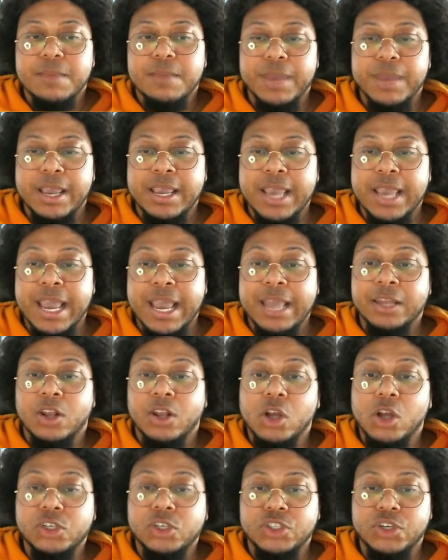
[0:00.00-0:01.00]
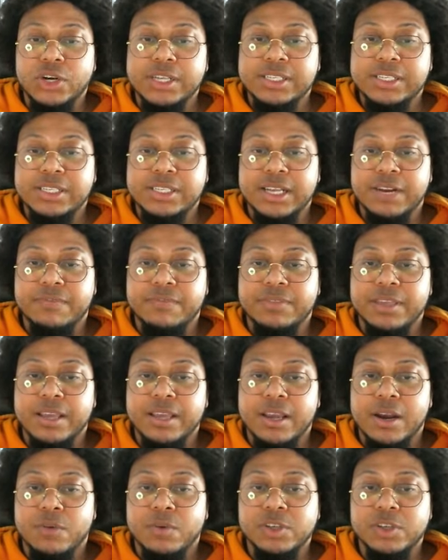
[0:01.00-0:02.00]
being a launcher instead of
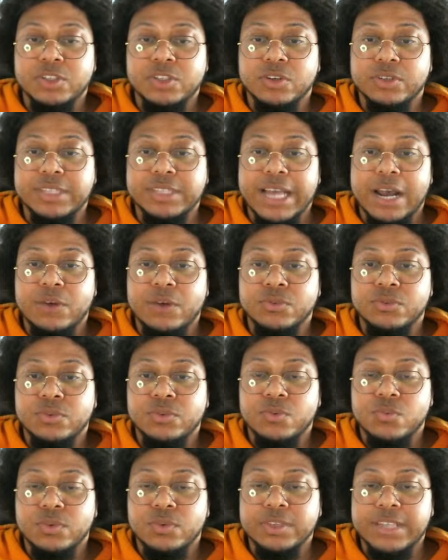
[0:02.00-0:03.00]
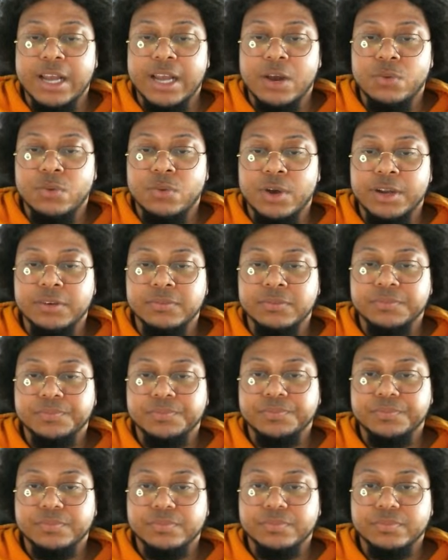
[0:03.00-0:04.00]
the original down one.
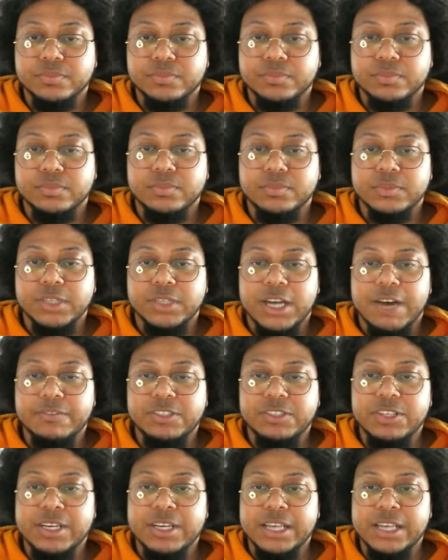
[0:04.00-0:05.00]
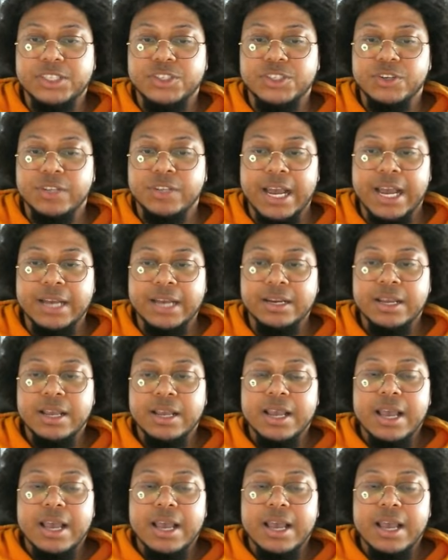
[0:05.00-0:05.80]
Obviously you guys knew that.